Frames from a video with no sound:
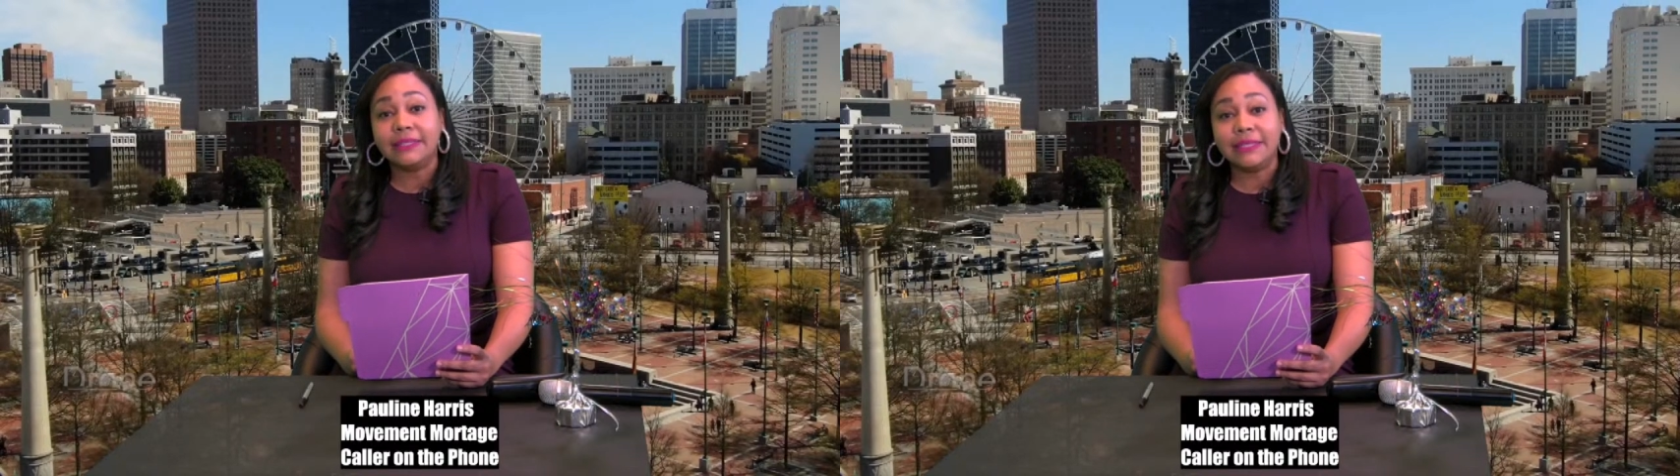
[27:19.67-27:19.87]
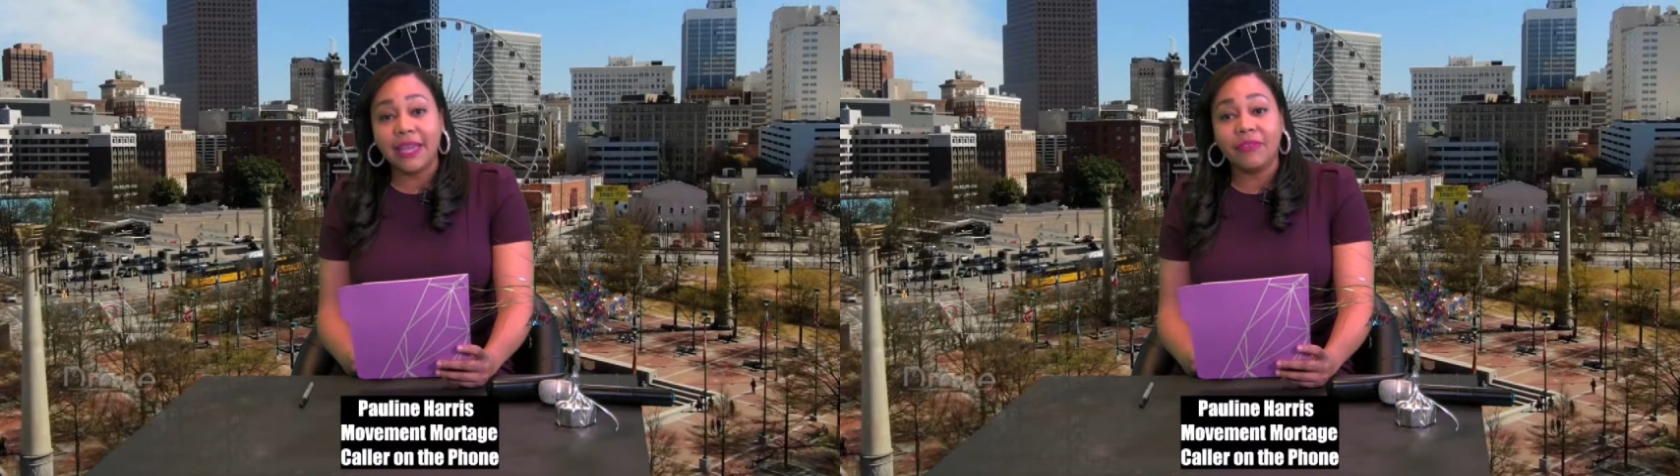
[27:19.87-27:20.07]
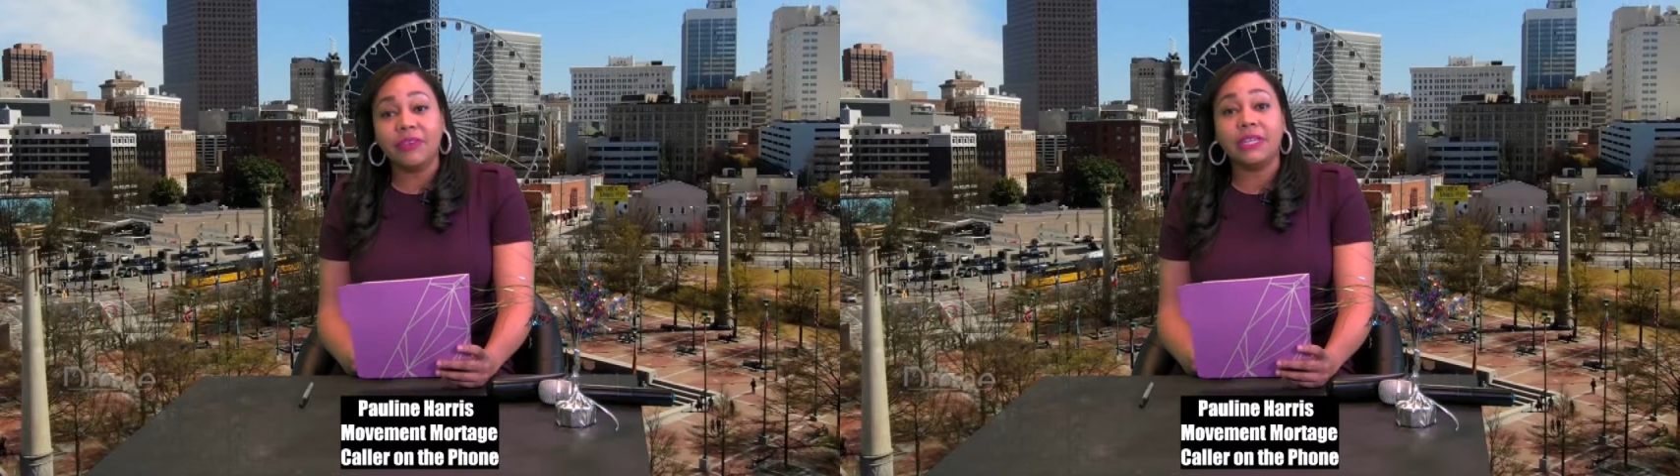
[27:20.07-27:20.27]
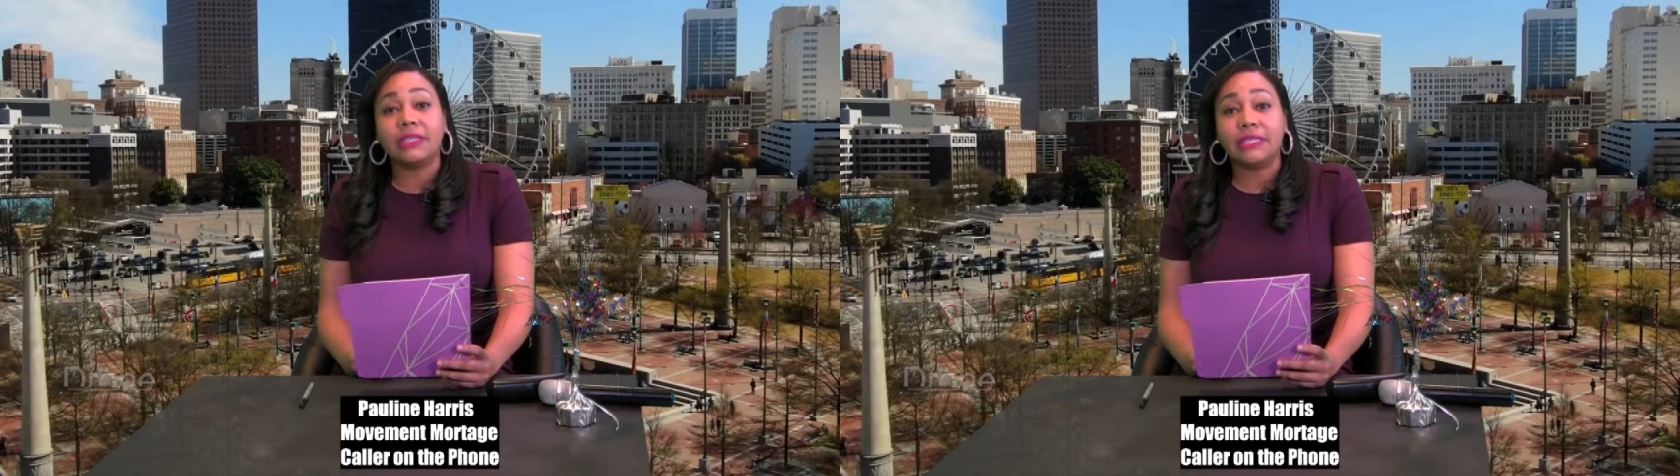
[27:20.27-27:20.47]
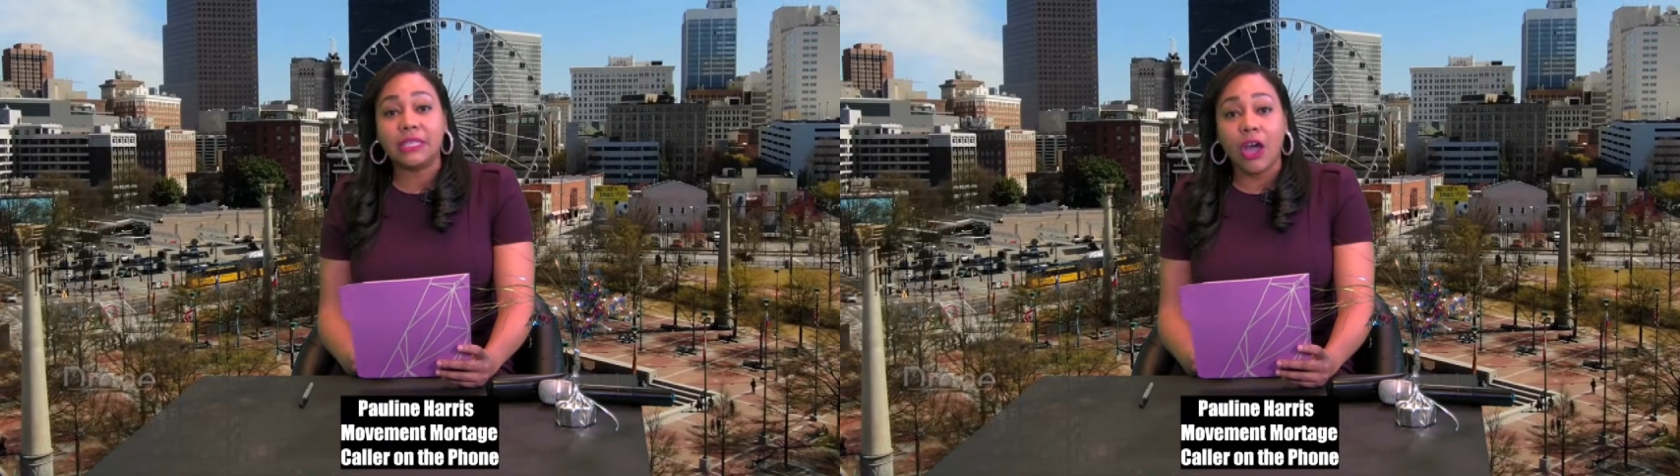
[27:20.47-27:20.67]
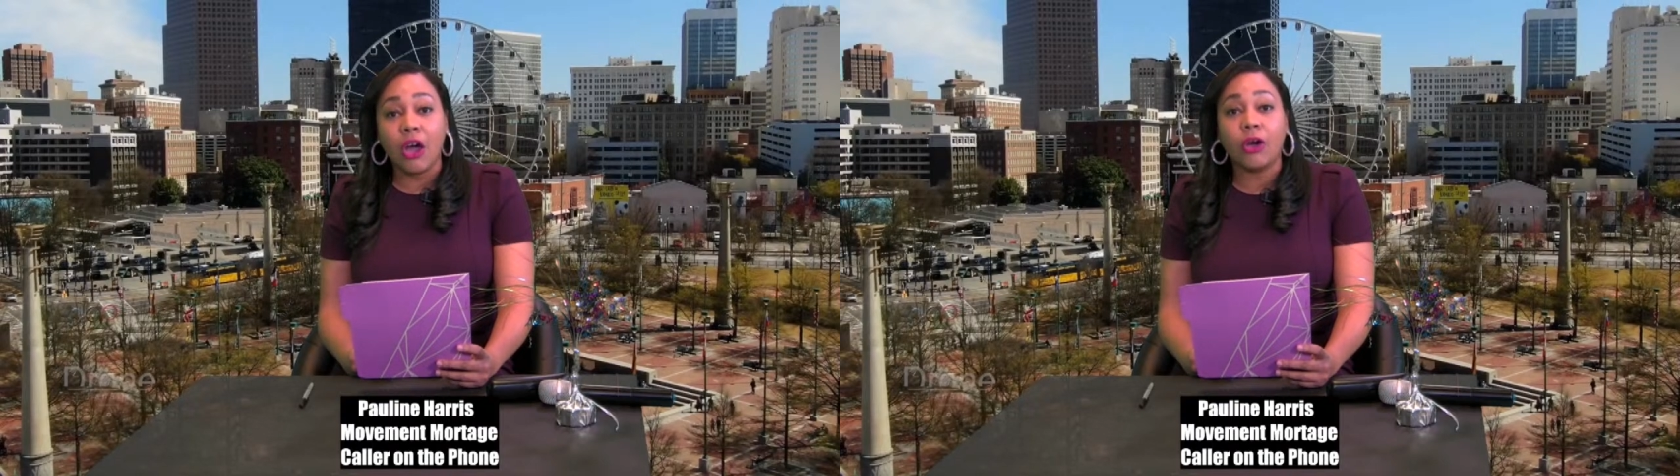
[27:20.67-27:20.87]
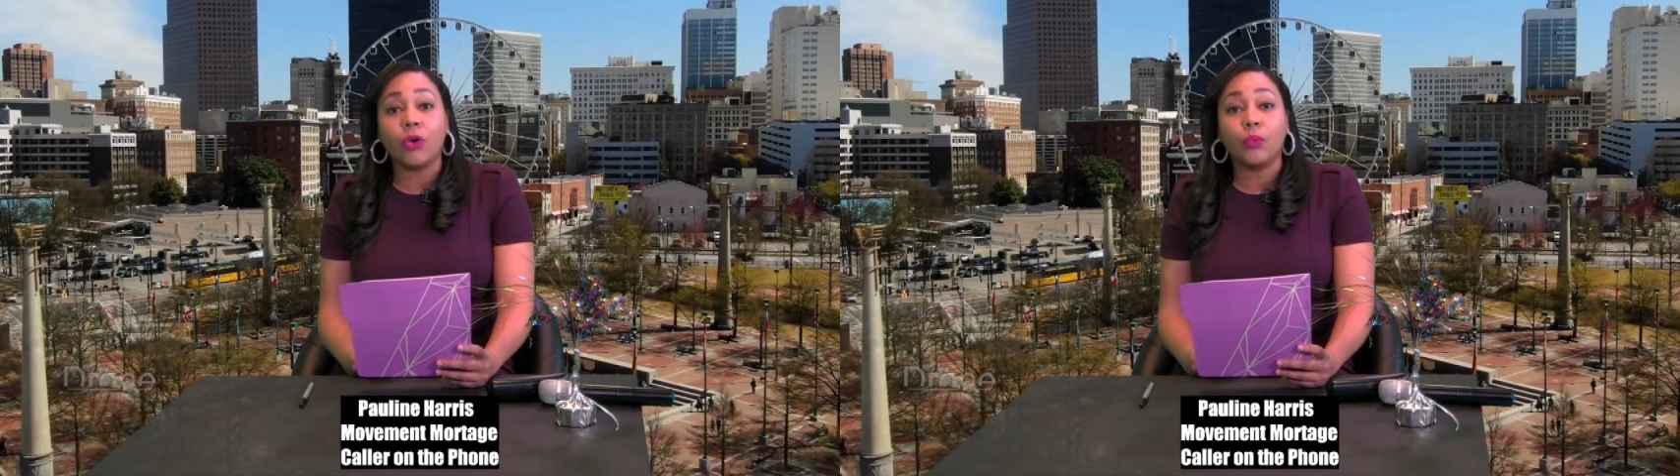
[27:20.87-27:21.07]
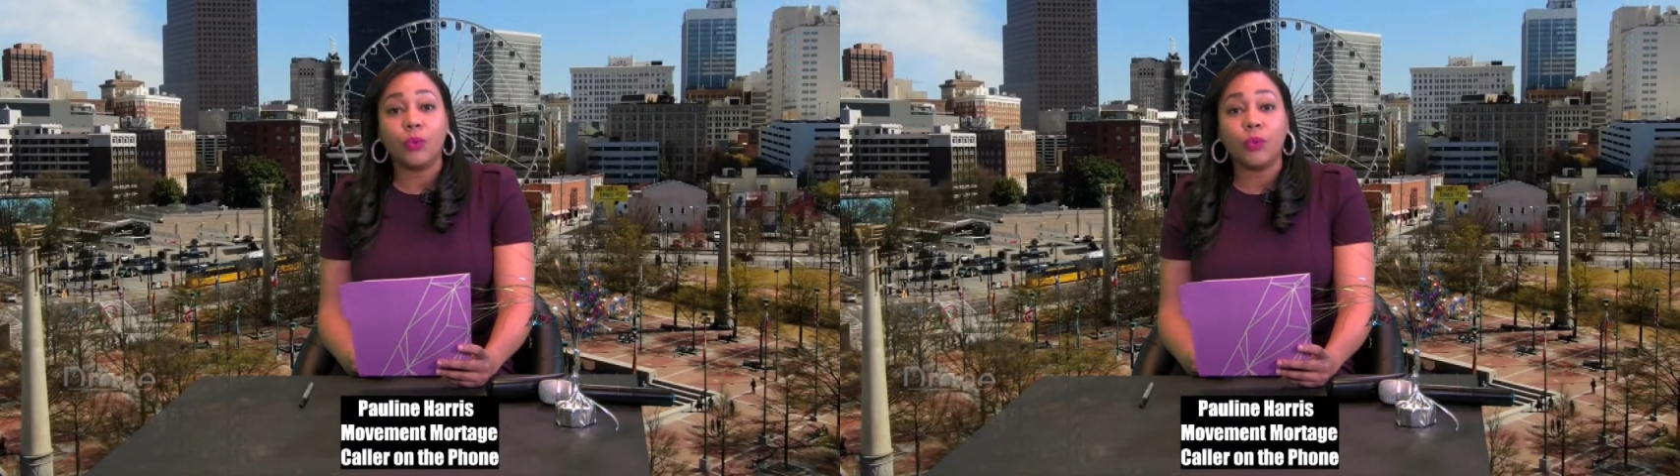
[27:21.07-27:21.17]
definitely talk